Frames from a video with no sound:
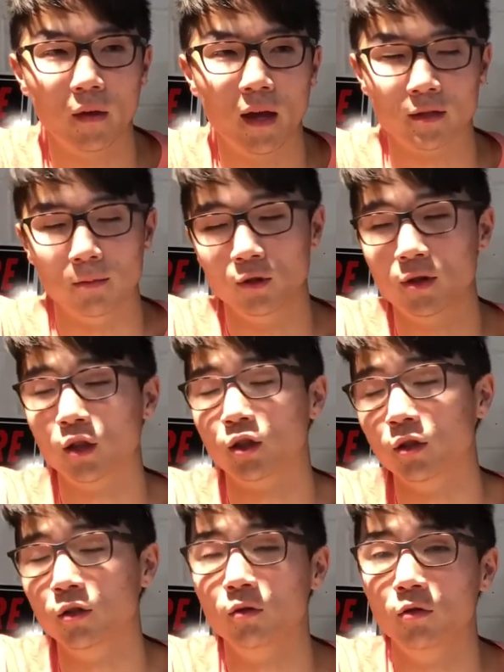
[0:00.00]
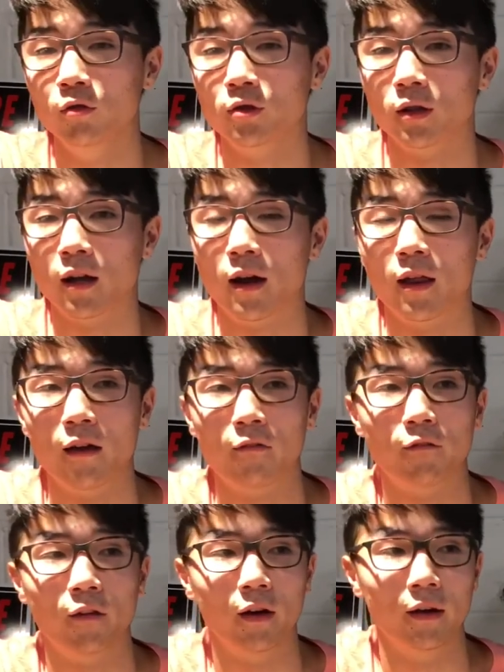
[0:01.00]
As a musician, you lose a lot of
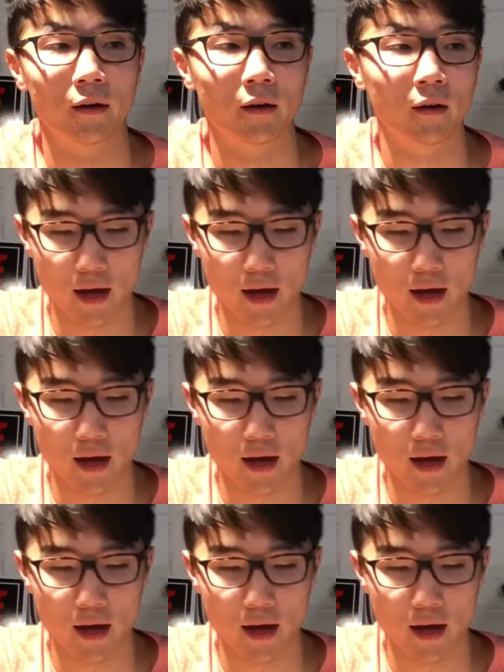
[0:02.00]
that fun.